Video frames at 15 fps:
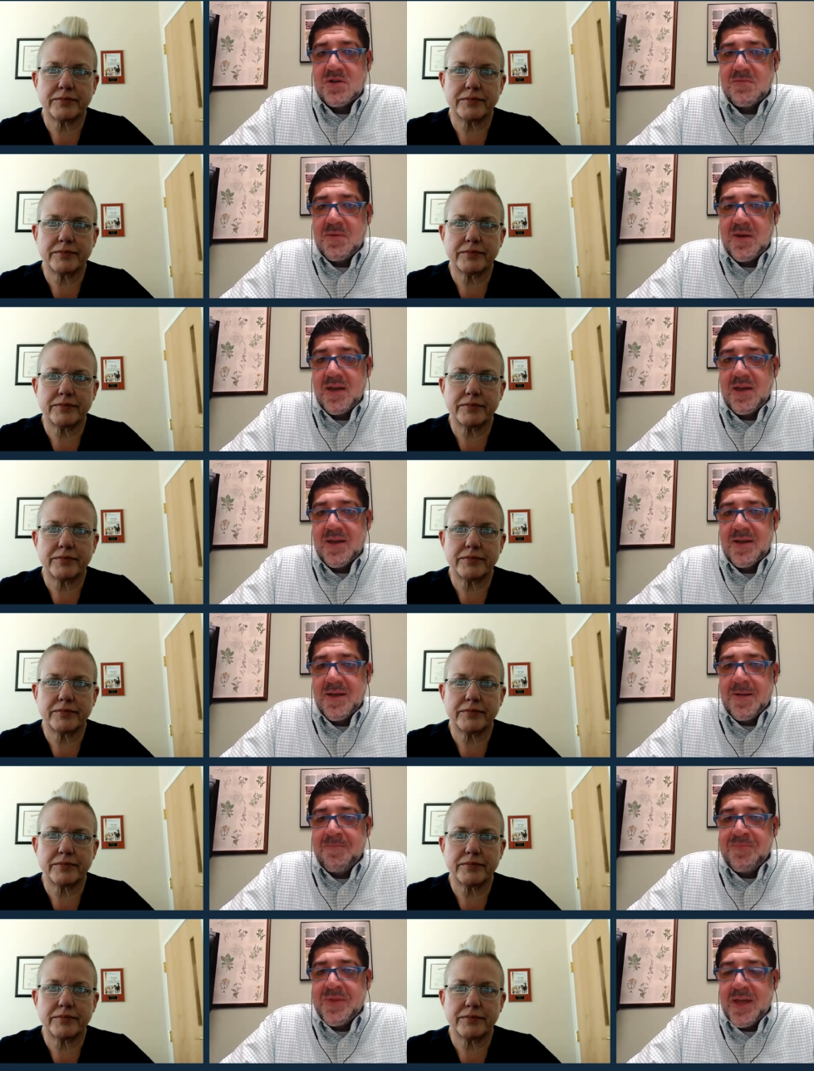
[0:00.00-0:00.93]
Speaker 1: to me
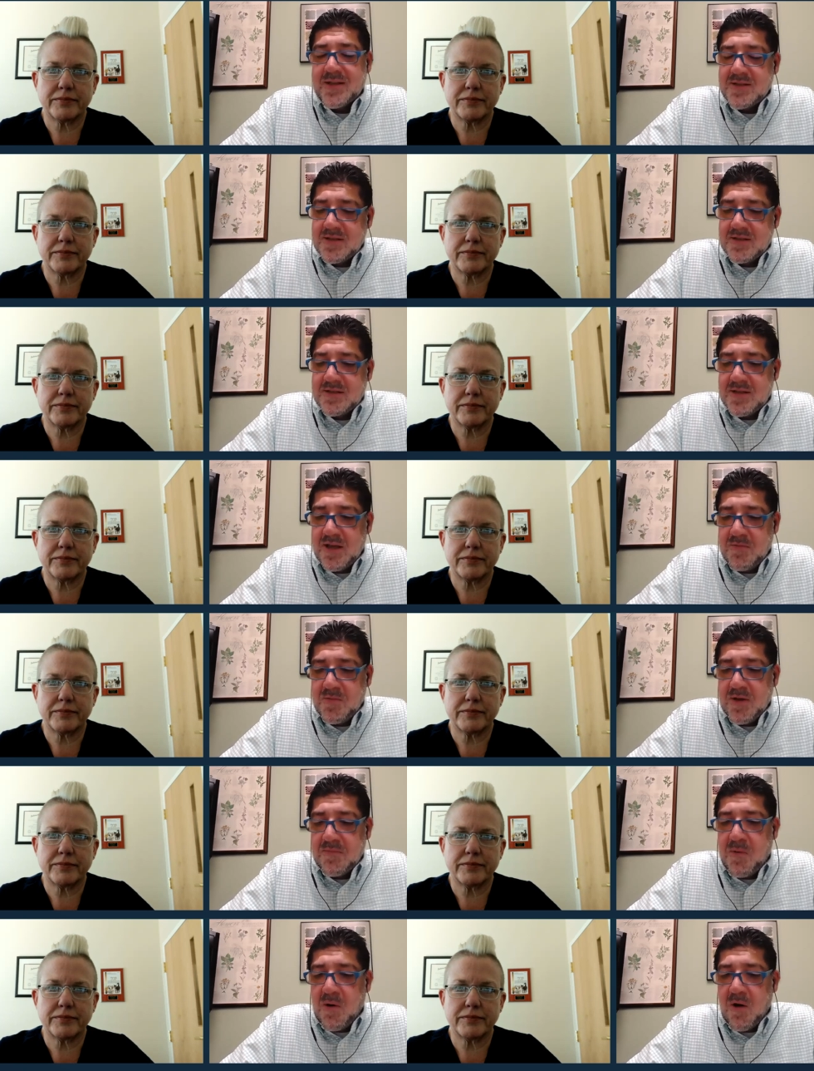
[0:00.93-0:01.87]
that since then we
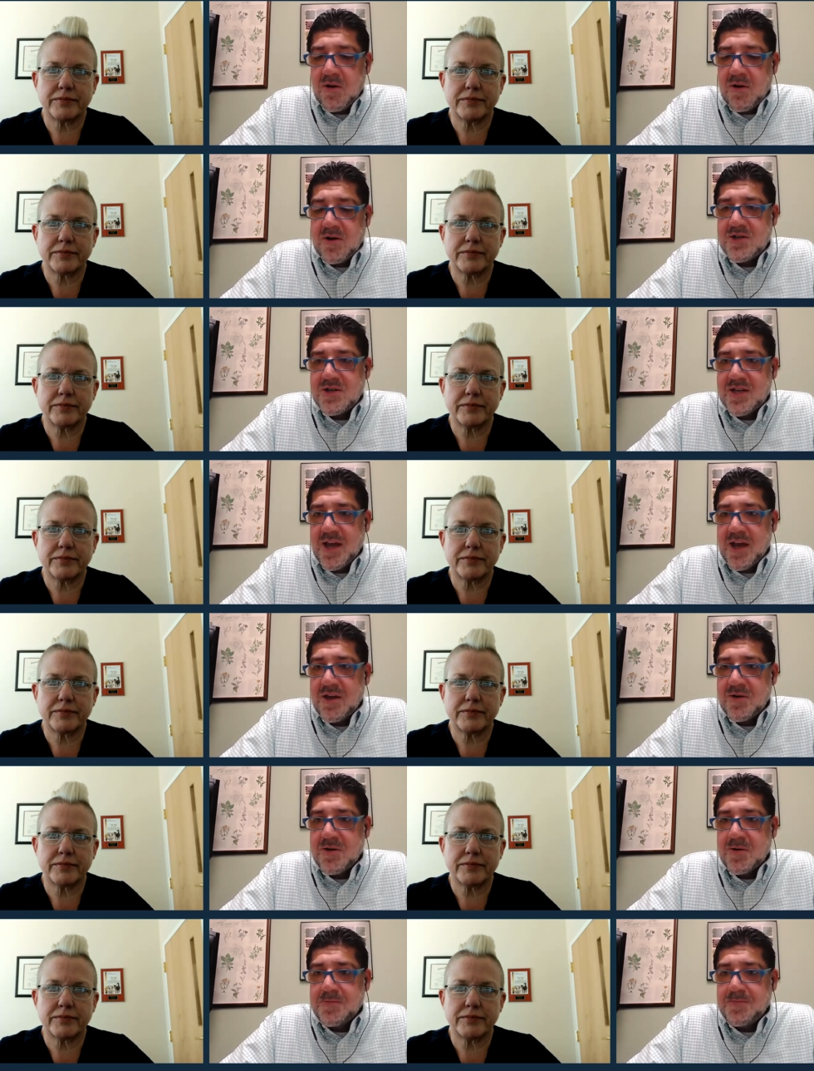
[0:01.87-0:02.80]
have partnered
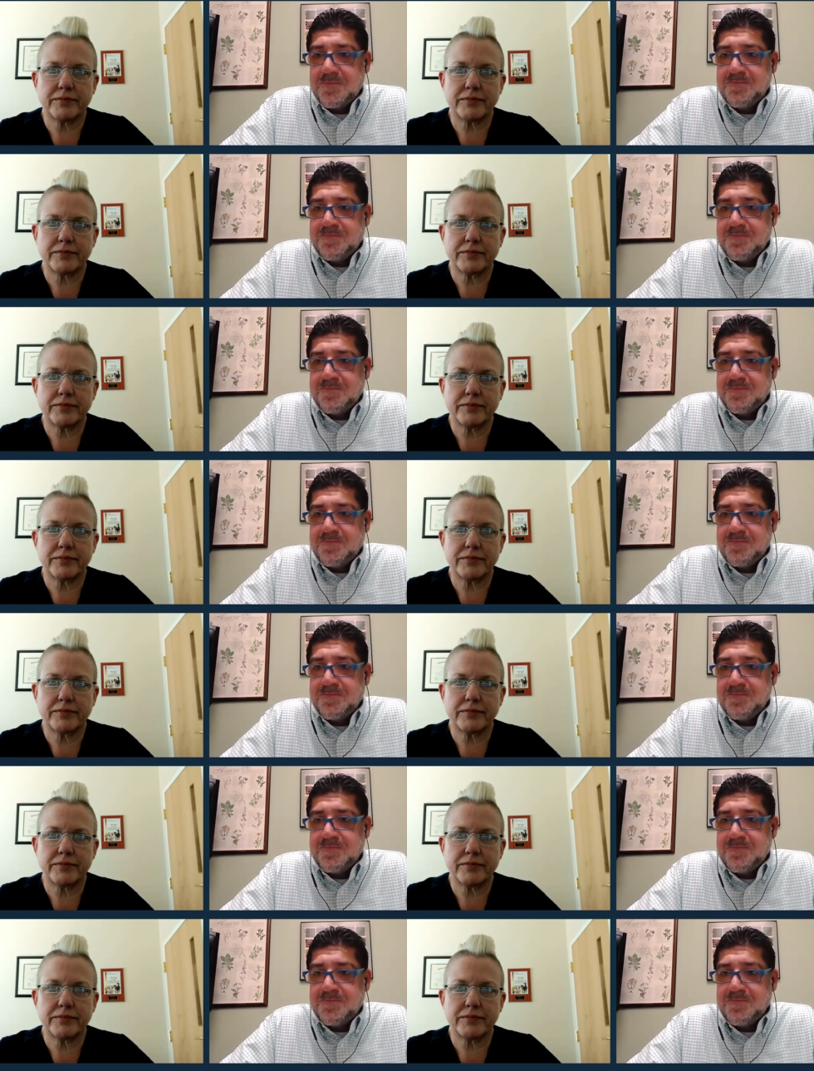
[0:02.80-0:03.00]
together